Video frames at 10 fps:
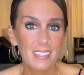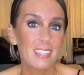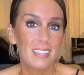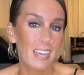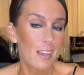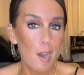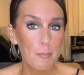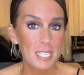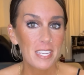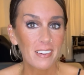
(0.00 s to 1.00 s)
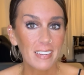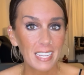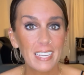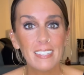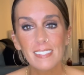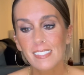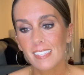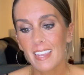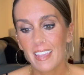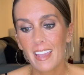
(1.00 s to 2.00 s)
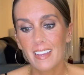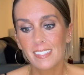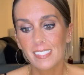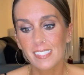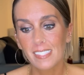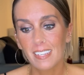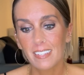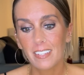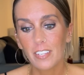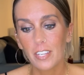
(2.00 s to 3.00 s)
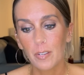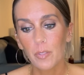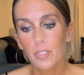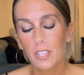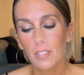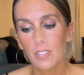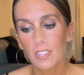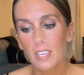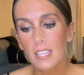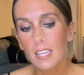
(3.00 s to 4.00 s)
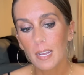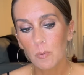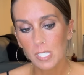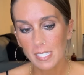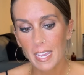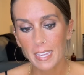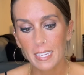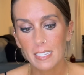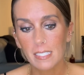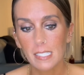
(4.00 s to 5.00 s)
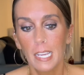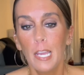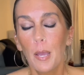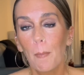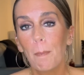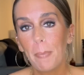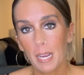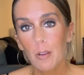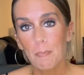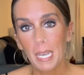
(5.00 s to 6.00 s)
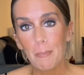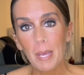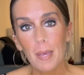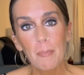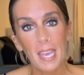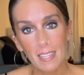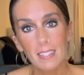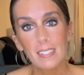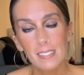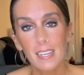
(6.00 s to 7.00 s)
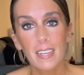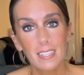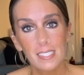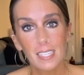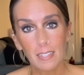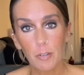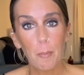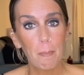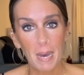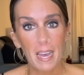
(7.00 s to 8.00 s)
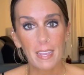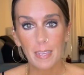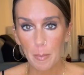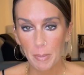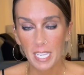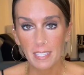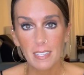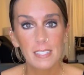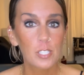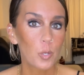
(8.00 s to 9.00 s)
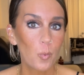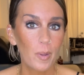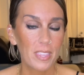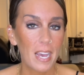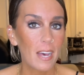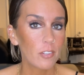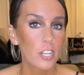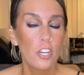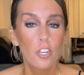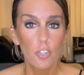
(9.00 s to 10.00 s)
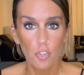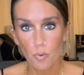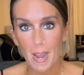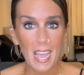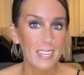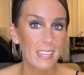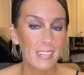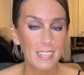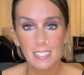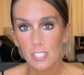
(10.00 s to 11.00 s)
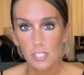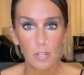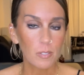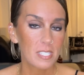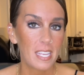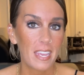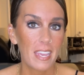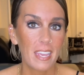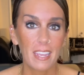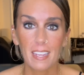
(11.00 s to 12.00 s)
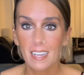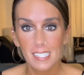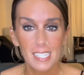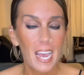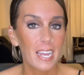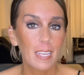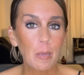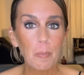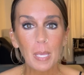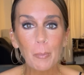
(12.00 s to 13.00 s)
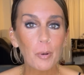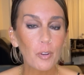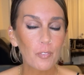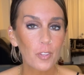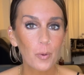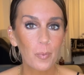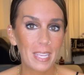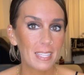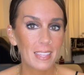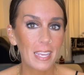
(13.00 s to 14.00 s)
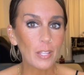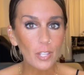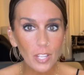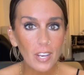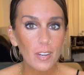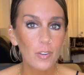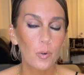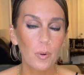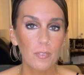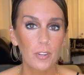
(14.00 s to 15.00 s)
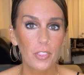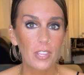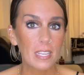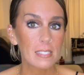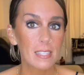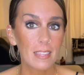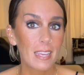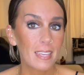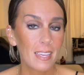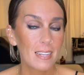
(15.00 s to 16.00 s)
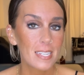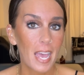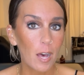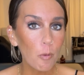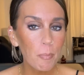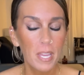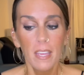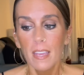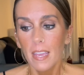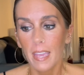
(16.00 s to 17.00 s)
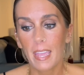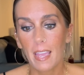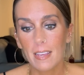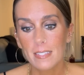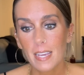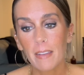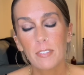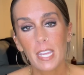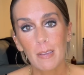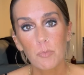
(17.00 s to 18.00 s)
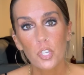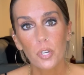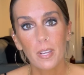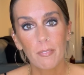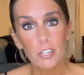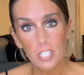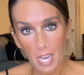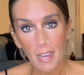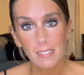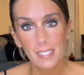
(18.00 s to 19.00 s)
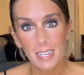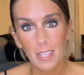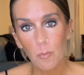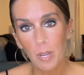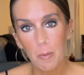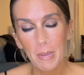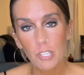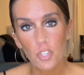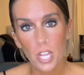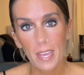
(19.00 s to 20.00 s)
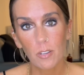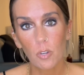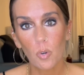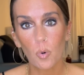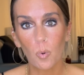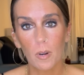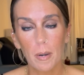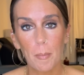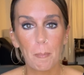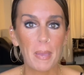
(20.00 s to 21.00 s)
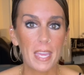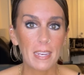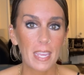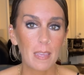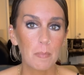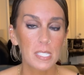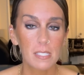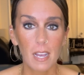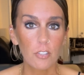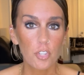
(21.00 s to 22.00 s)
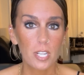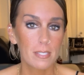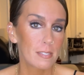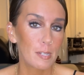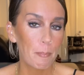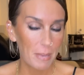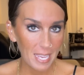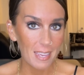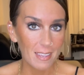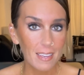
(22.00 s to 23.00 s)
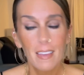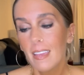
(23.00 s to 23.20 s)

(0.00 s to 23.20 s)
that commentary is. And you know, the thing that I will say is, bare minimum, at least I can deliver my opinions without dragging, insulting, attacking people for the way that they look or for things that they can't help. And I've damn sure never doxed anyone on my channel or been a misogynist pig.